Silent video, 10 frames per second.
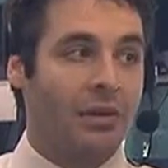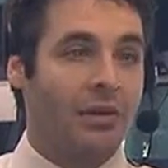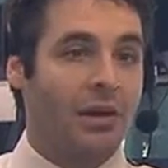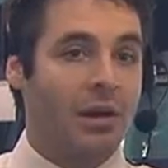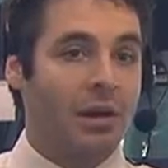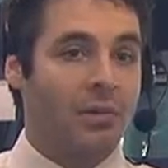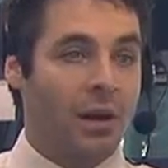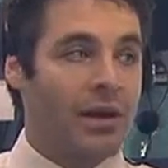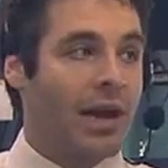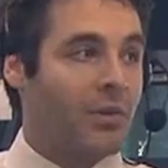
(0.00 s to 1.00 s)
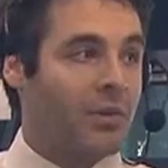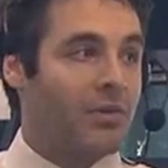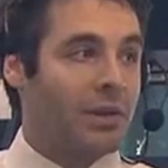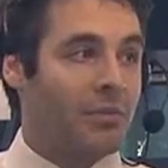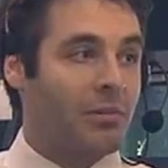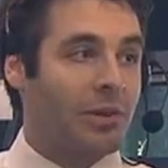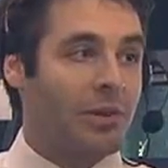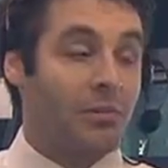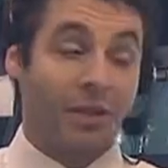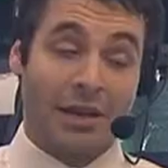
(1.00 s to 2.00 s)
But right now we're feeling pretty
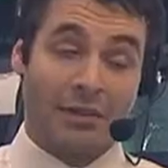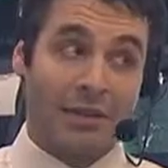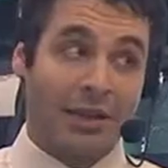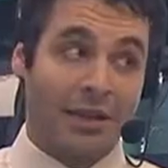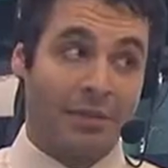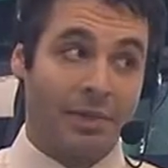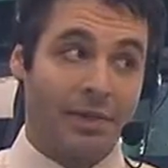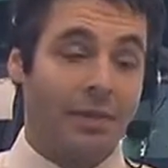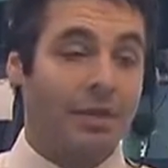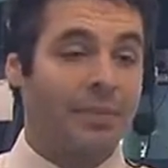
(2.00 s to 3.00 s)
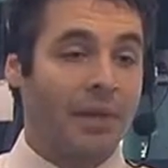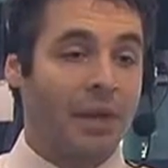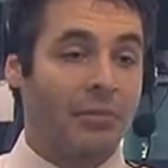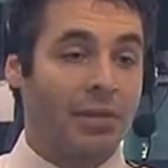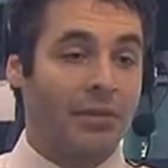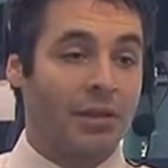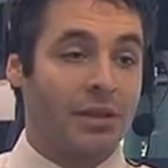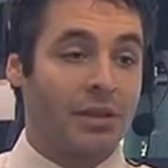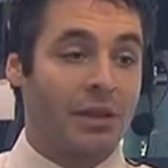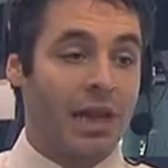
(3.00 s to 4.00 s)
good. We definitely got the big leak, and we're
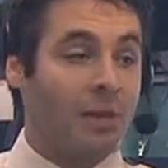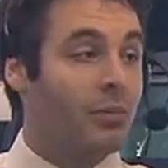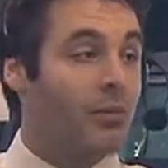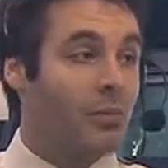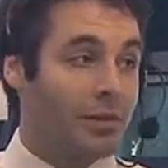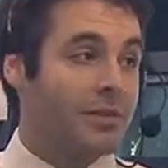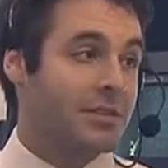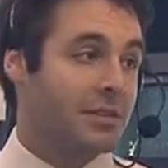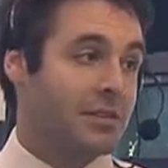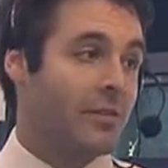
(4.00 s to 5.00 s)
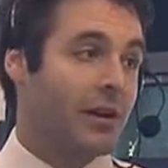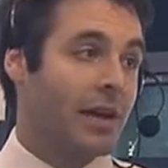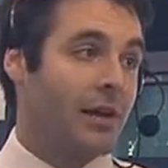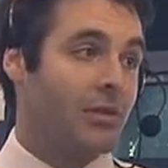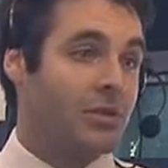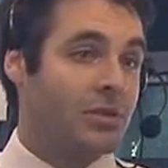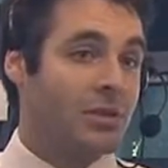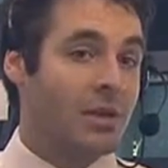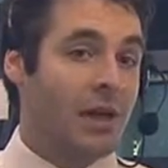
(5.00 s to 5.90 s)
definitely able to run the system right now, which is,